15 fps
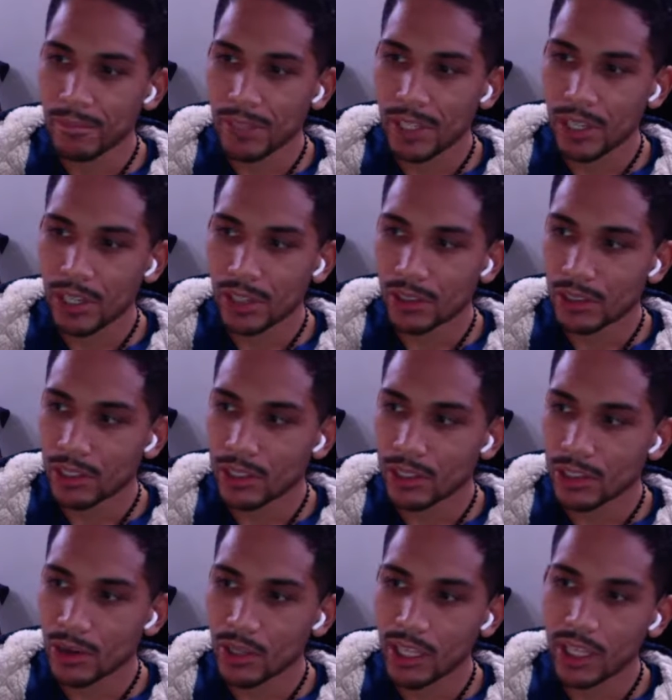
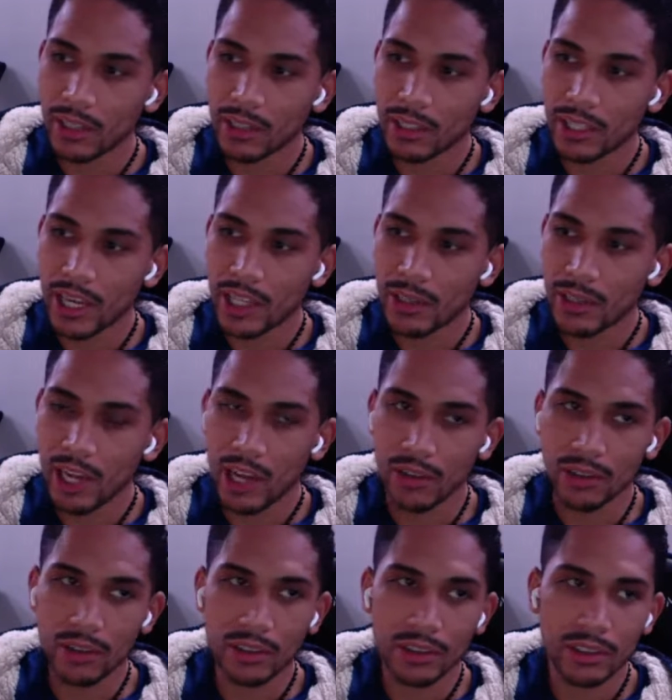don't let it take you
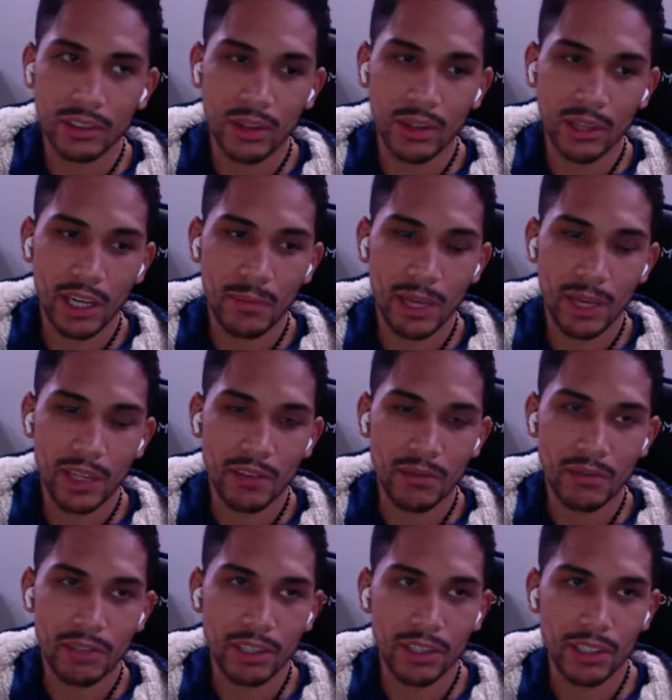down. Don't let it make you
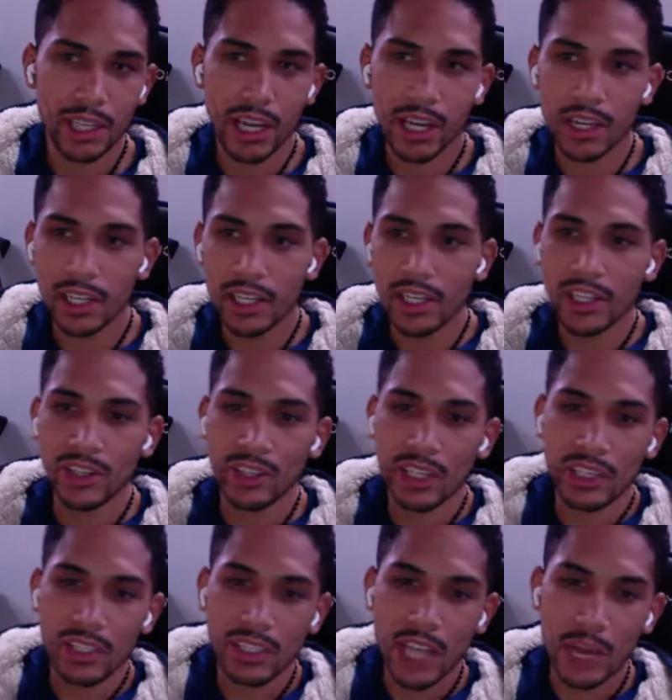feel that you need
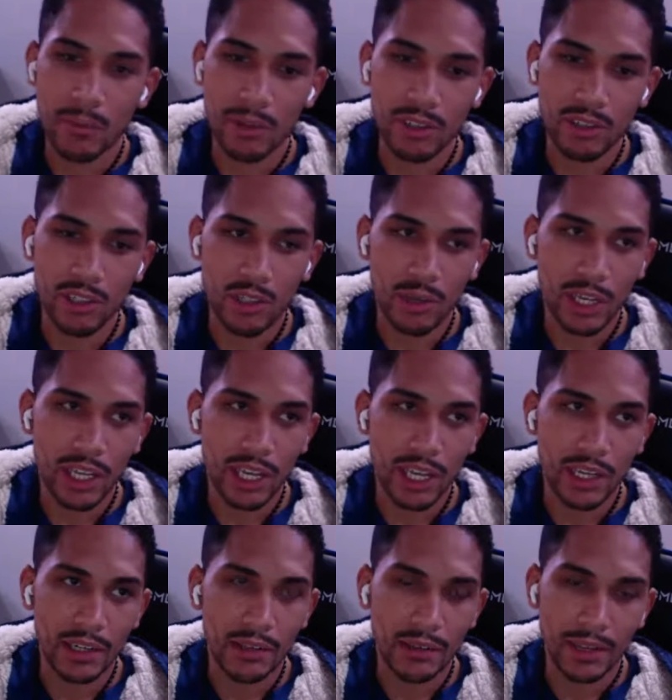to stop what you're doing
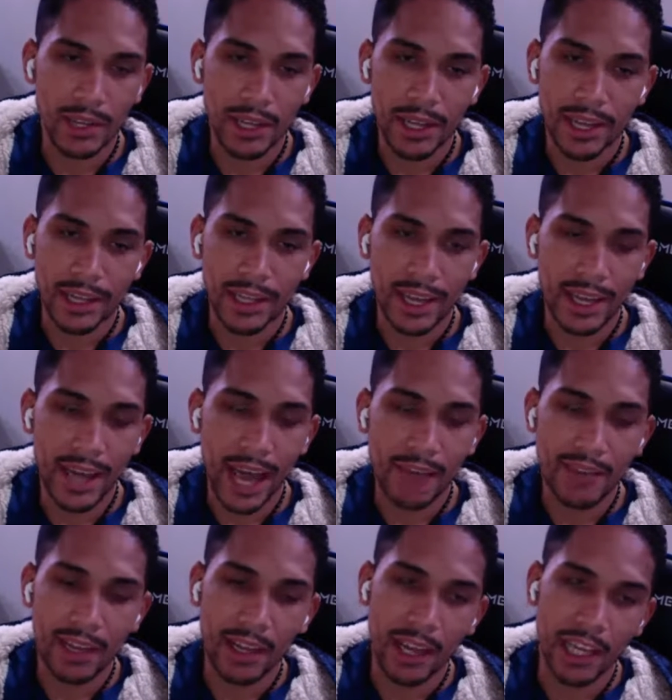and again
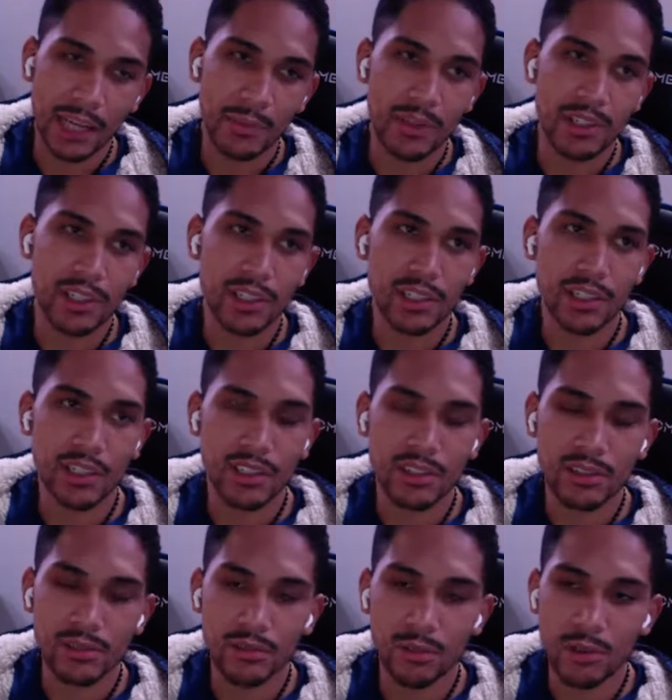have that lack of persistence
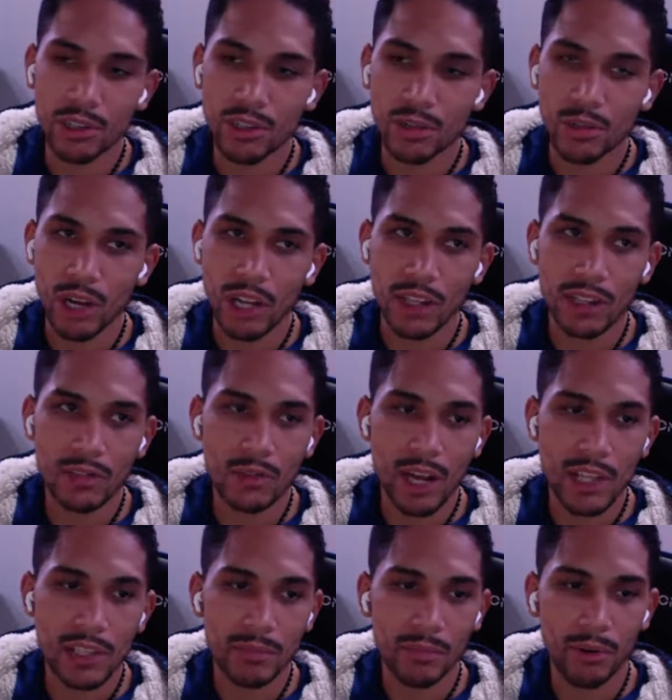to what you want. That's why
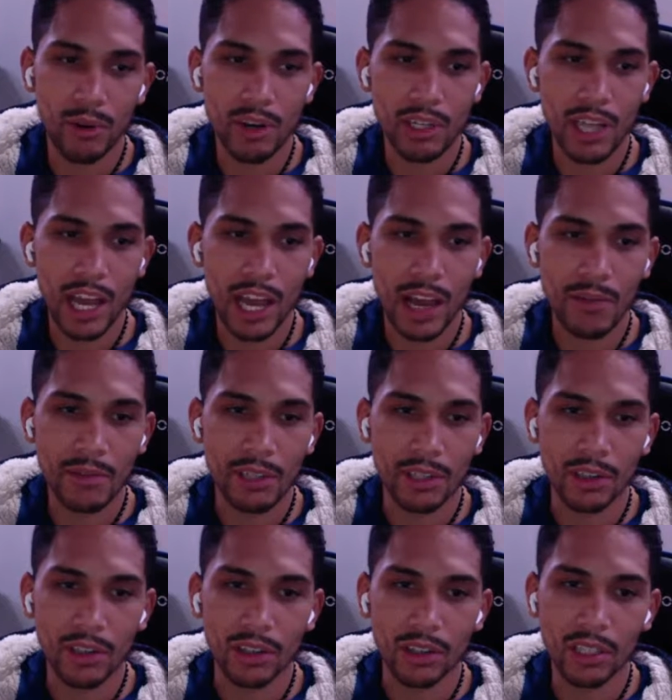it's important to have a
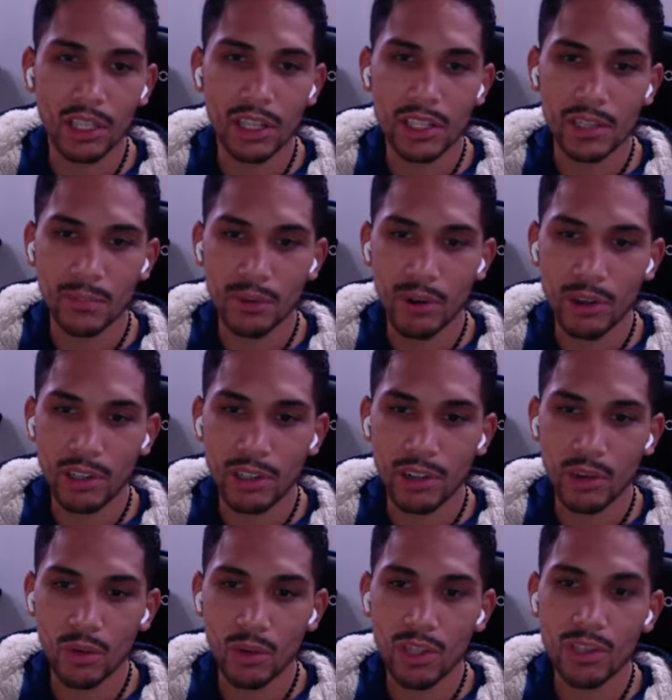goal. It's important to
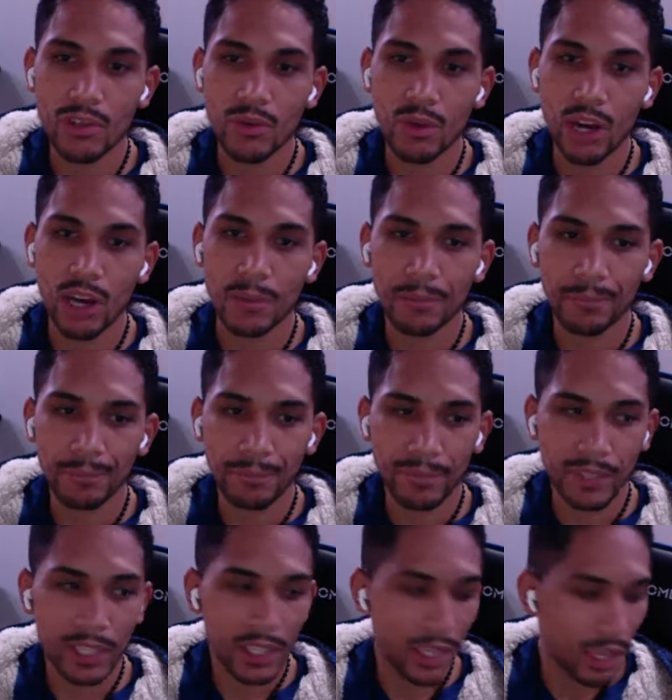know what you want.
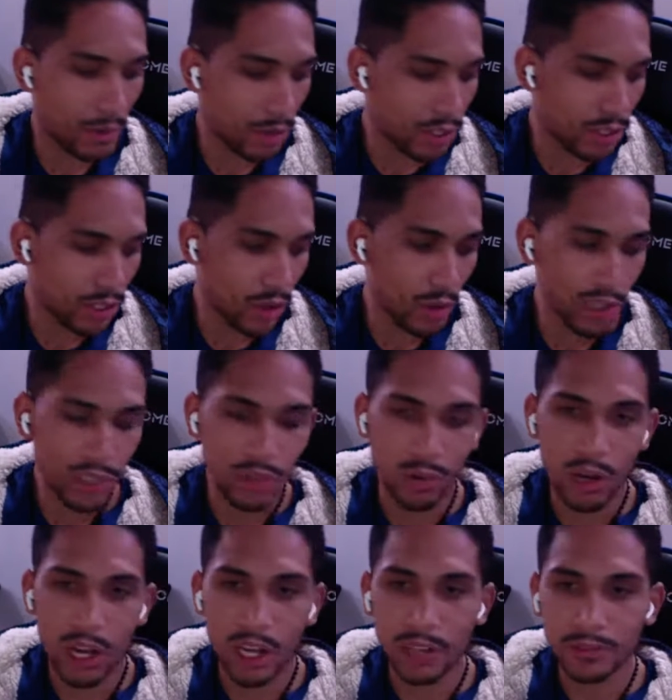And once you know what you
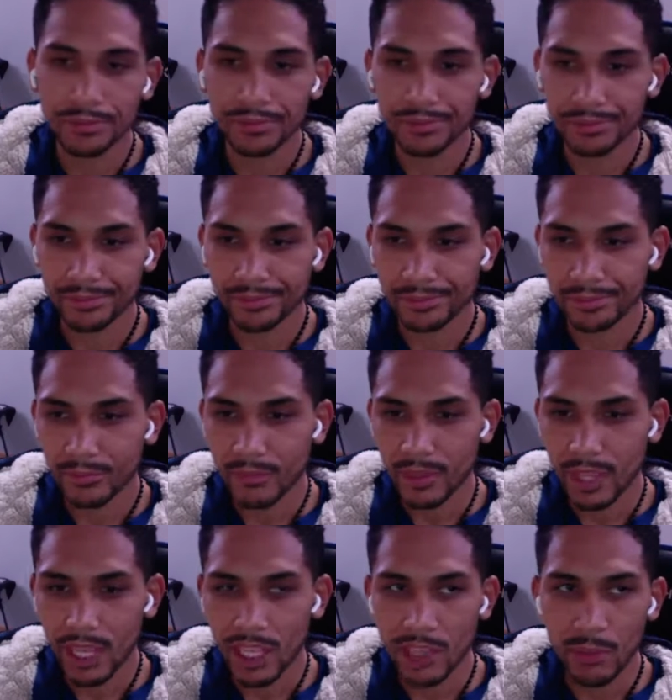want
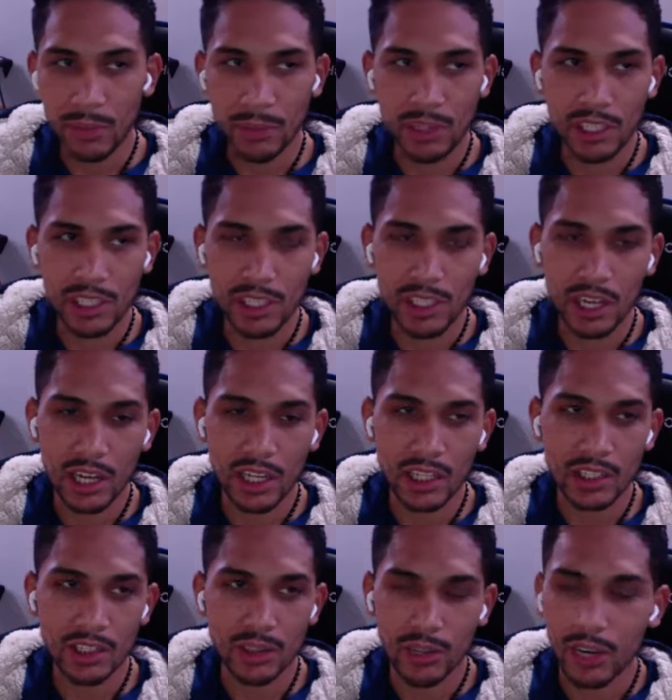and you be persistent on
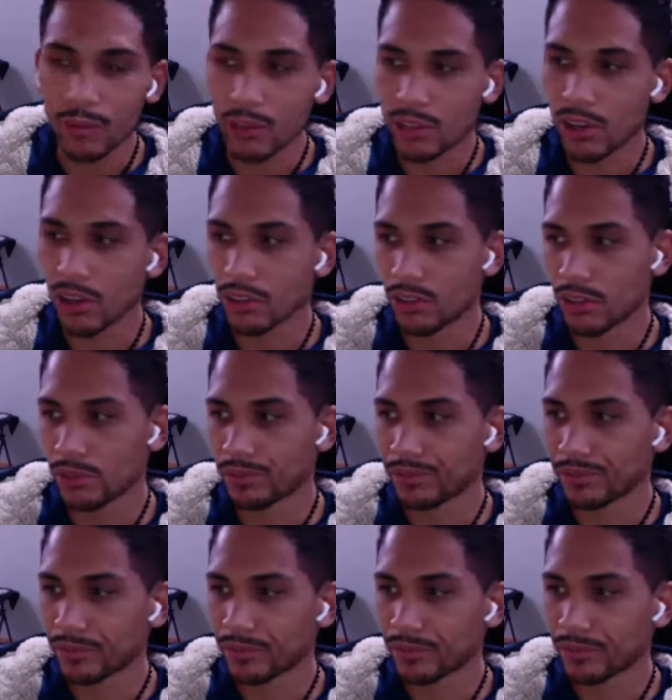it, you get results.